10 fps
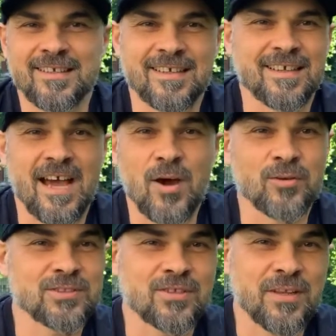how
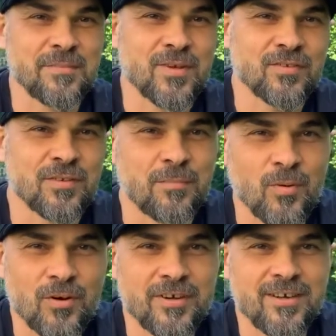it's gonna be on the
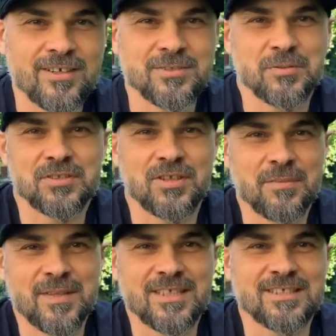borders, what's gonna
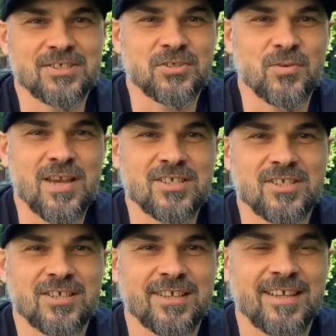be the
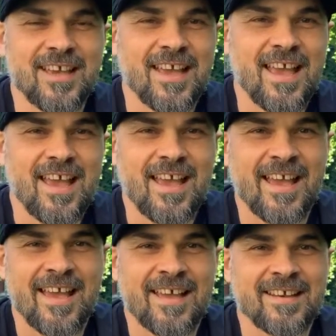situation,
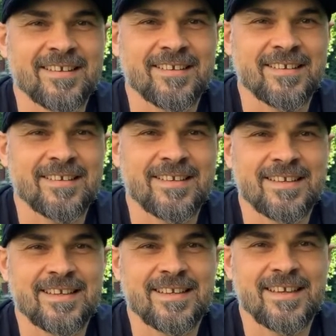and
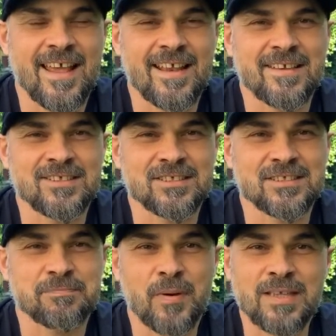
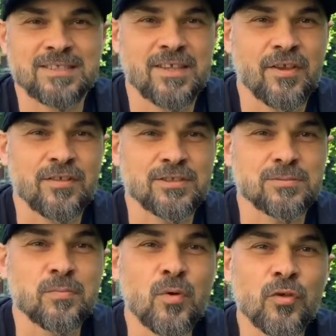just passing
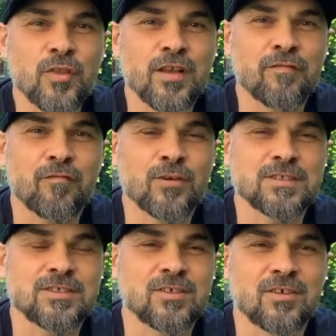smoothly through
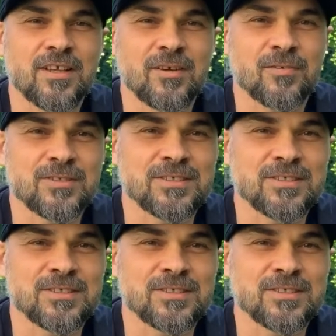Estonia was